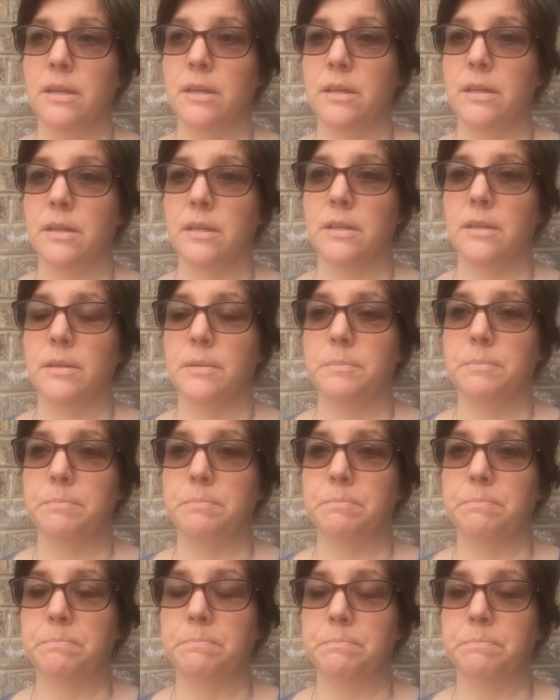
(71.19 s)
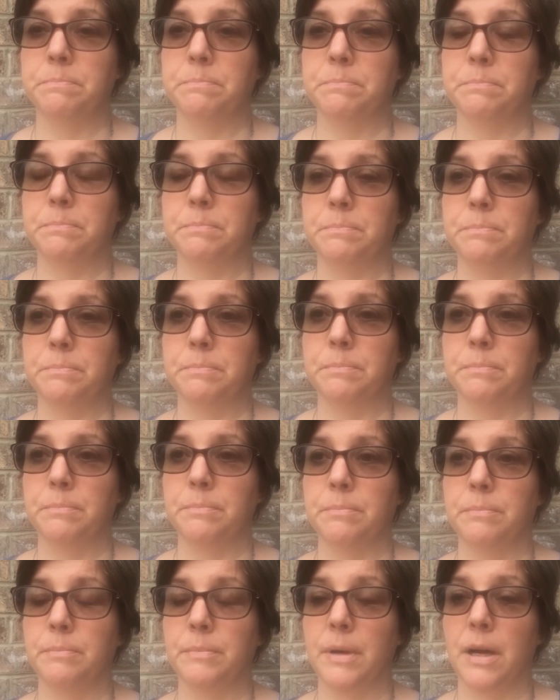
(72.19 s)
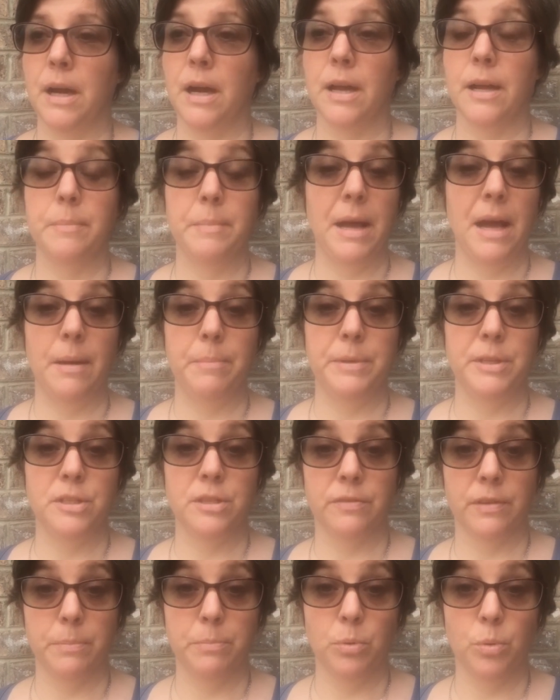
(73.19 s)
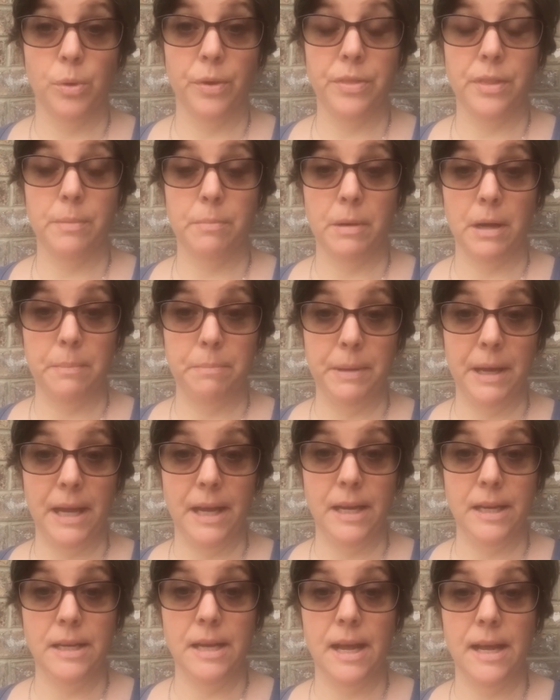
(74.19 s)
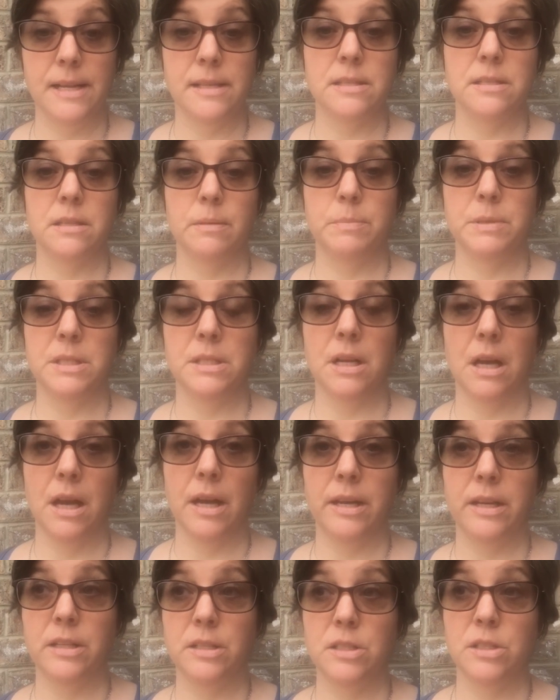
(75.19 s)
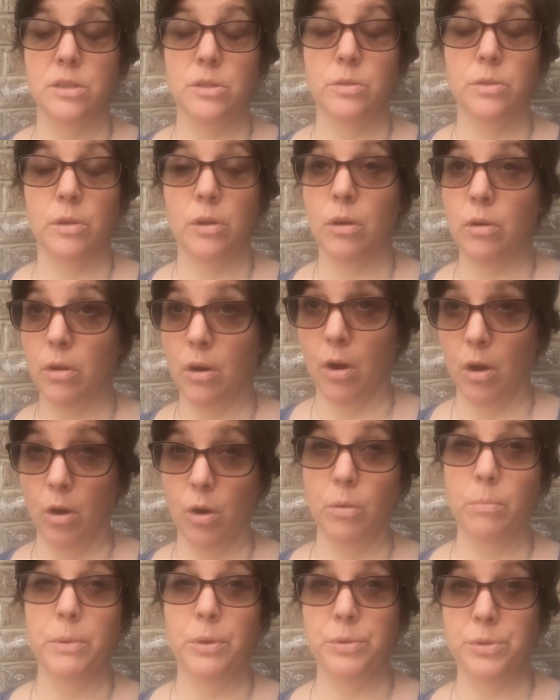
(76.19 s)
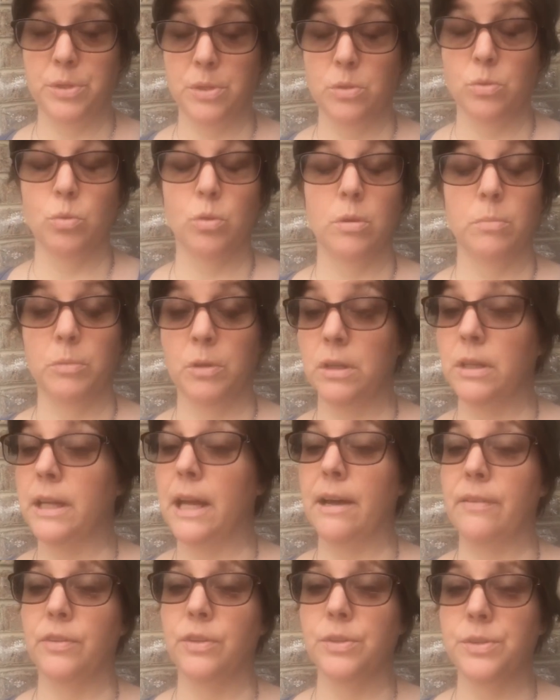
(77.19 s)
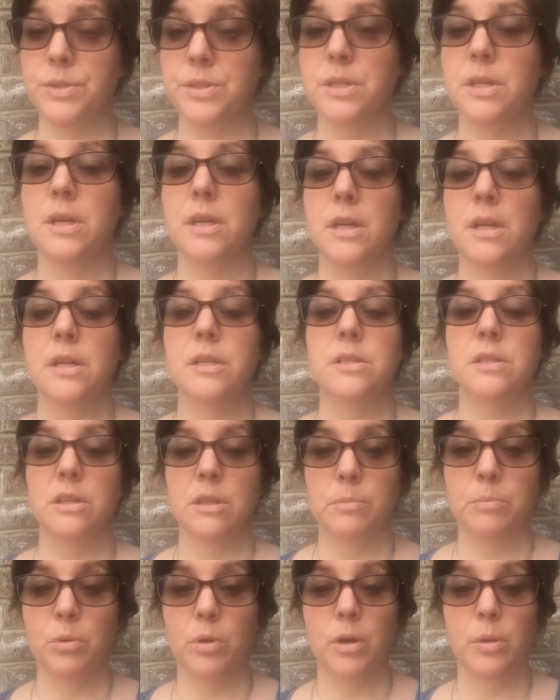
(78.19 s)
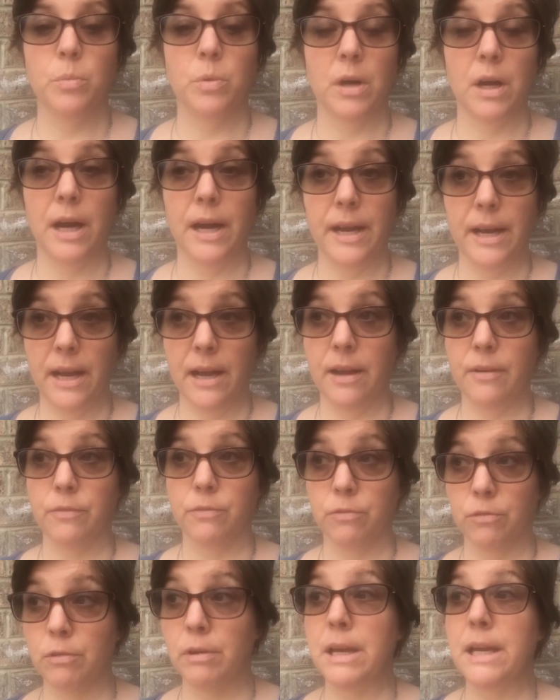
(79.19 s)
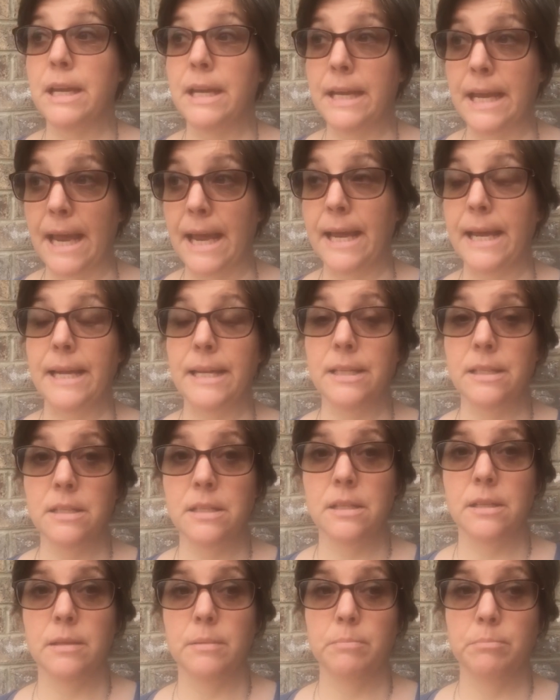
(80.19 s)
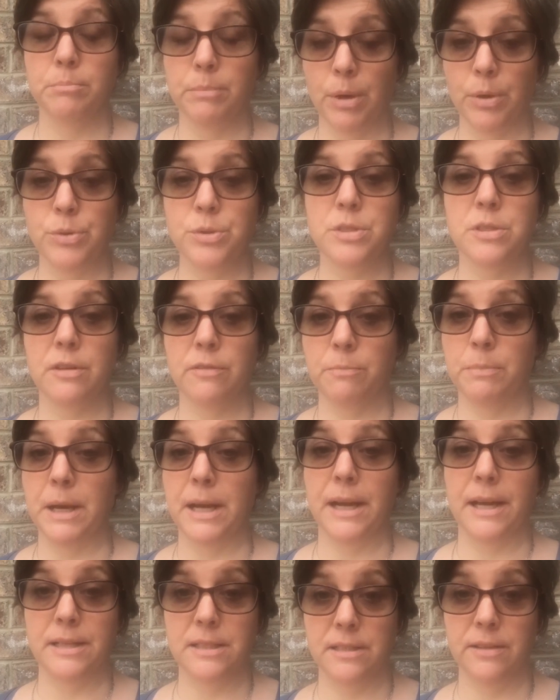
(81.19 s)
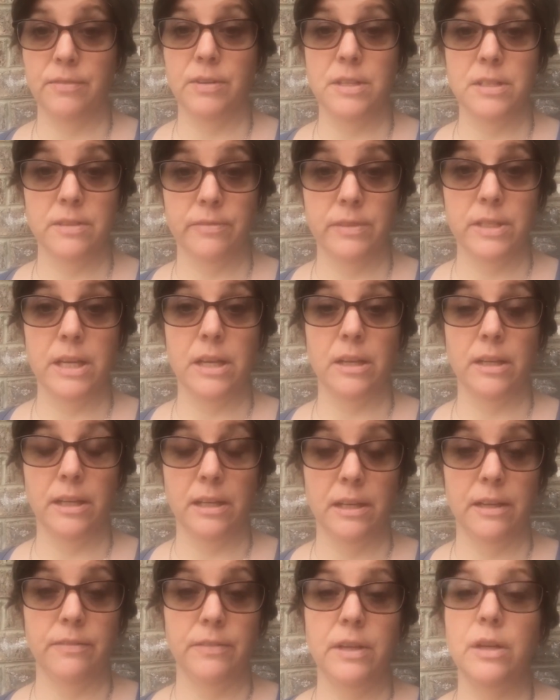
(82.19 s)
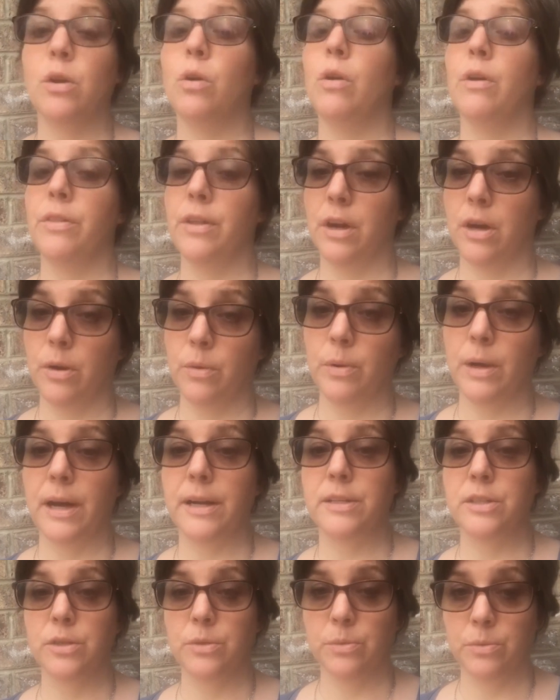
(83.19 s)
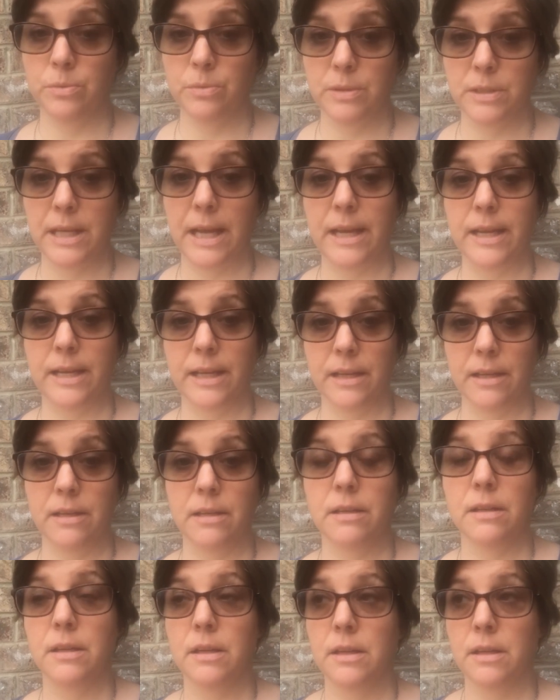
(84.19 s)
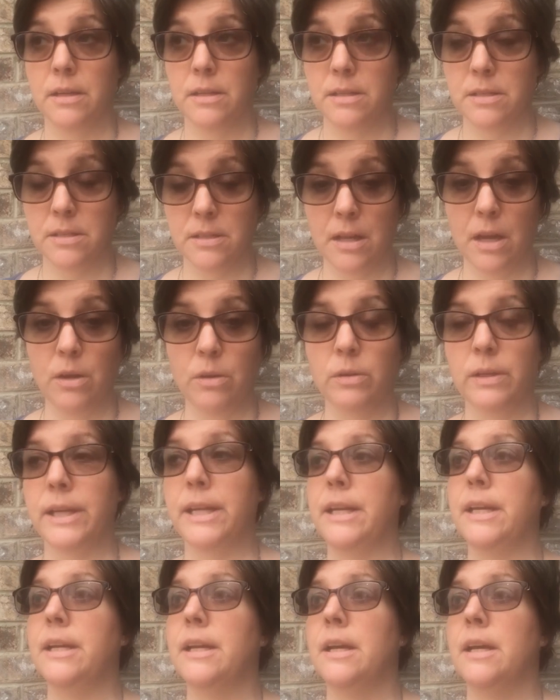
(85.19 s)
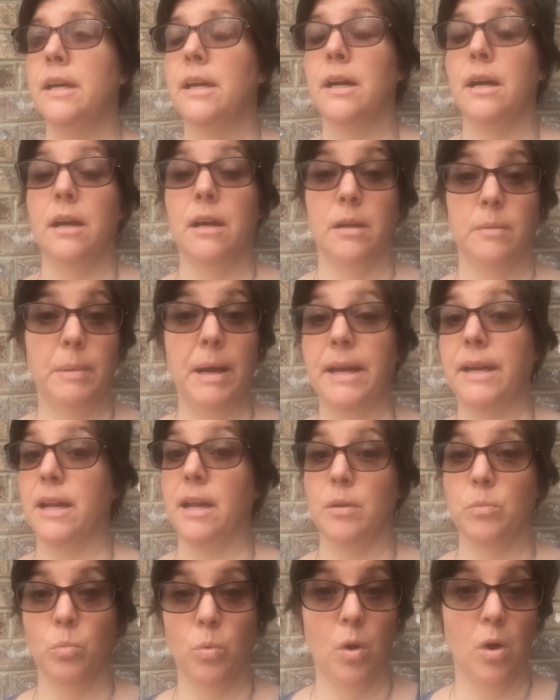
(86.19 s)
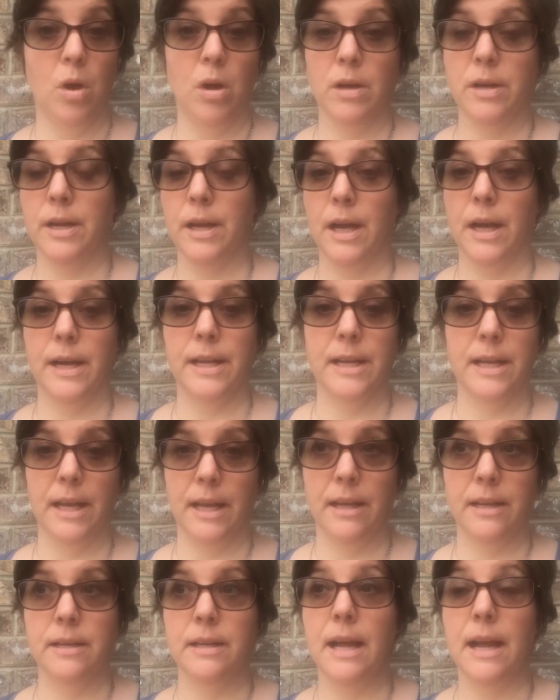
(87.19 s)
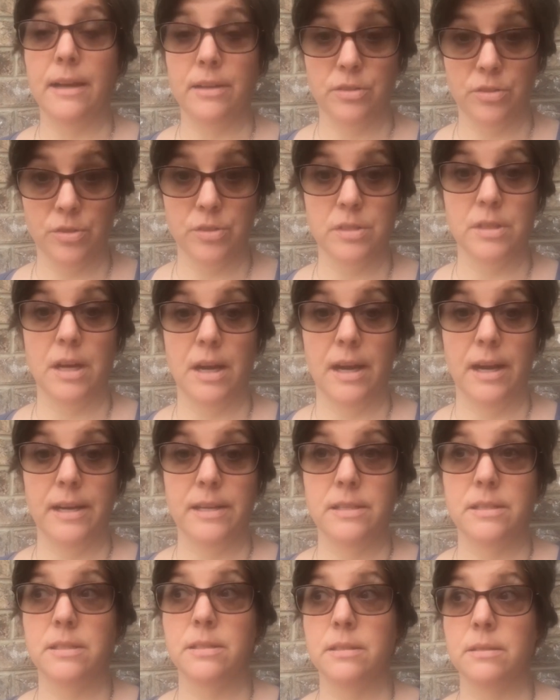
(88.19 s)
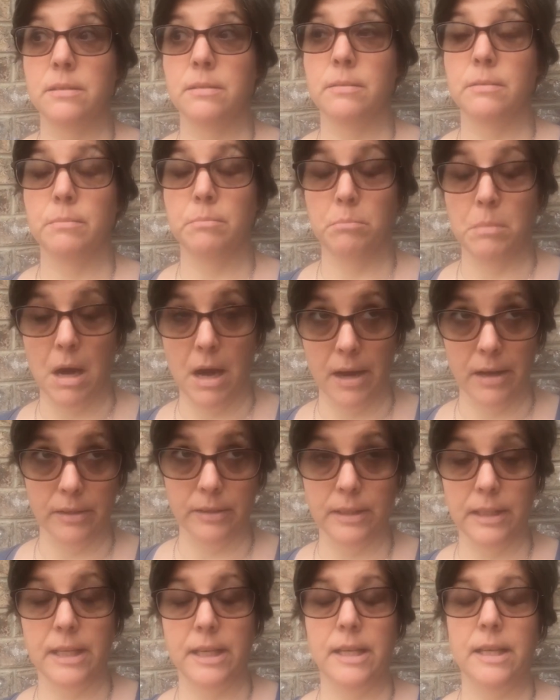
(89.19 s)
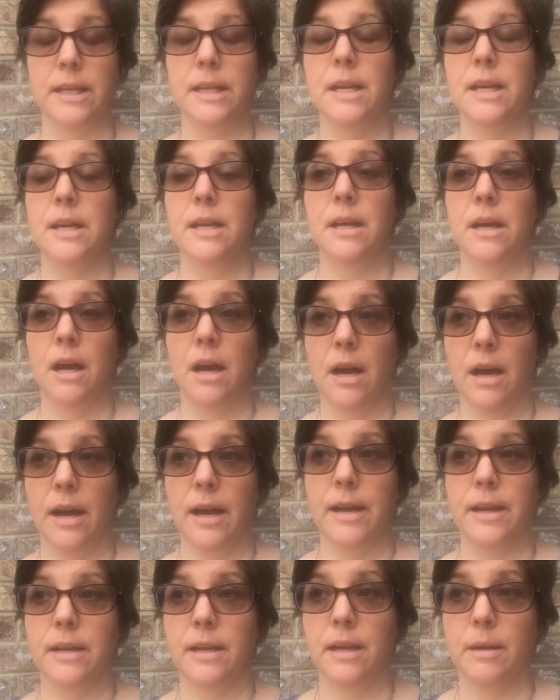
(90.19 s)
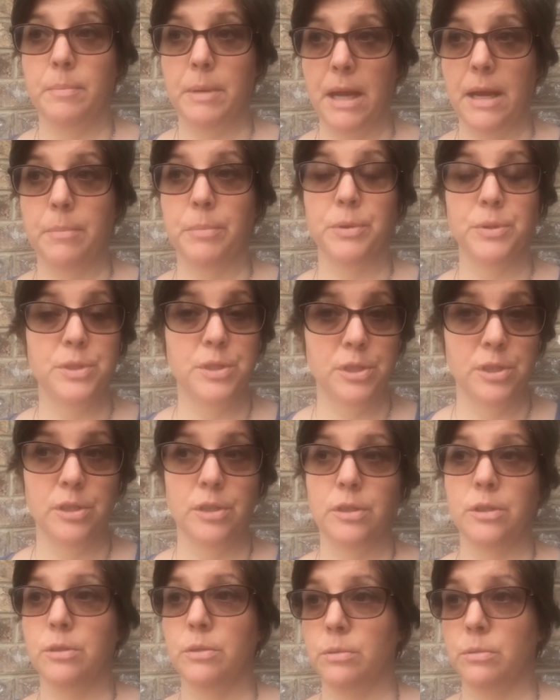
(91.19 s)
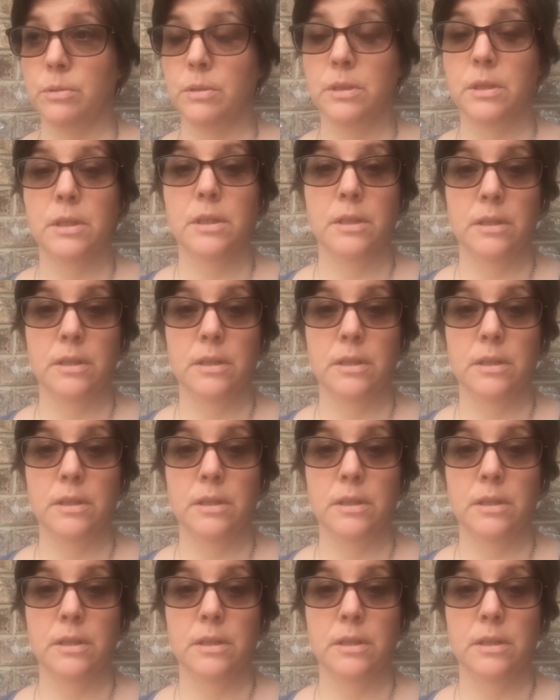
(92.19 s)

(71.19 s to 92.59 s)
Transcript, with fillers: Um, I am happy to report that my pain has subsided to almost normal levels to the point where I have regained most of my activities of daily living, although I do take it slowly um, I can walk, I can exercise mildly, I am able to